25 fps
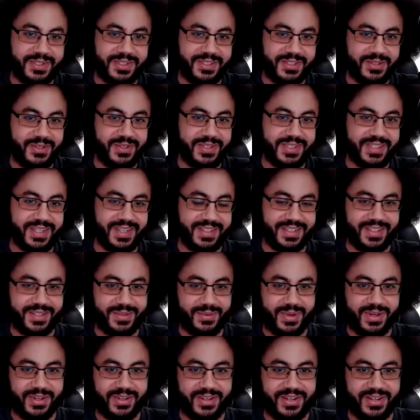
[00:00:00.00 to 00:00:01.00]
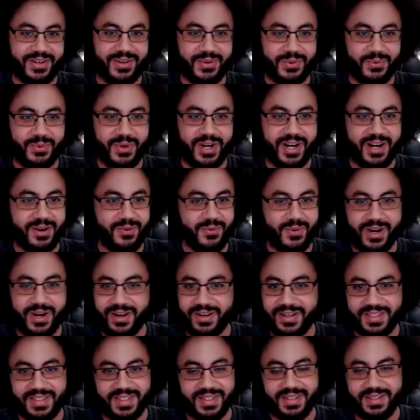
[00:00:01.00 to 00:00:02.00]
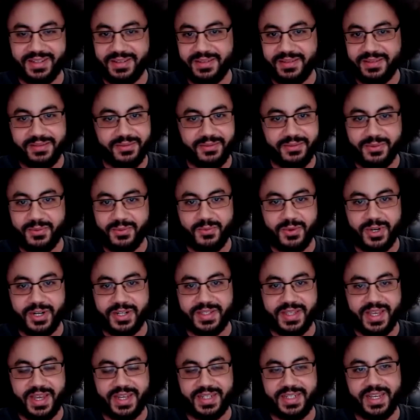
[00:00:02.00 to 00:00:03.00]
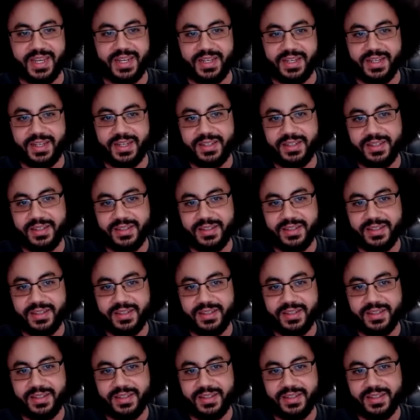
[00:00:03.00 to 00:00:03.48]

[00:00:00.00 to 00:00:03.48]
who says it's well known? Where where is it? Where's that data?